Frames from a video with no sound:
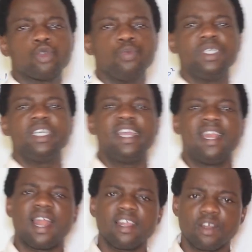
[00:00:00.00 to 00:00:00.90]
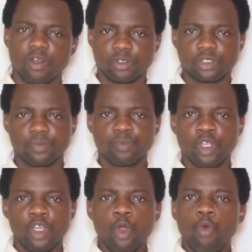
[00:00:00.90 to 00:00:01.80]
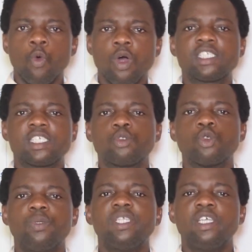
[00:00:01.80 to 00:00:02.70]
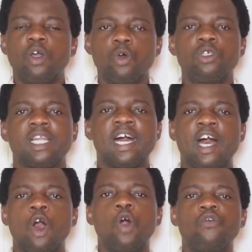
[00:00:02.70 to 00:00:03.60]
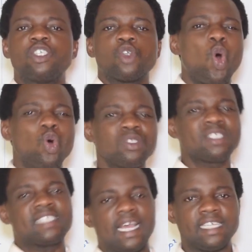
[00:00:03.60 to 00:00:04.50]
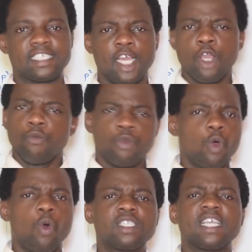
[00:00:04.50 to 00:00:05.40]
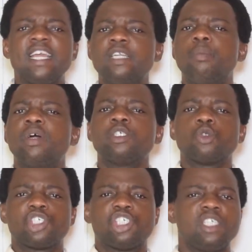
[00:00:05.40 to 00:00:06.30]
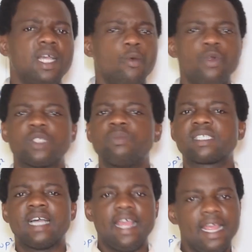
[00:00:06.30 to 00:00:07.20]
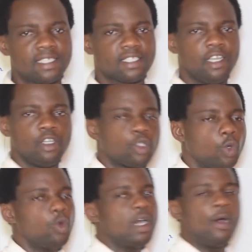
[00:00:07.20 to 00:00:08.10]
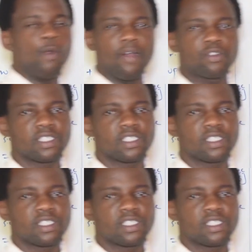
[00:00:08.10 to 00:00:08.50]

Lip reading: to be a landlord. We want him to be the owner of his own site. We don't want anybody to share with Mr. X. So we have to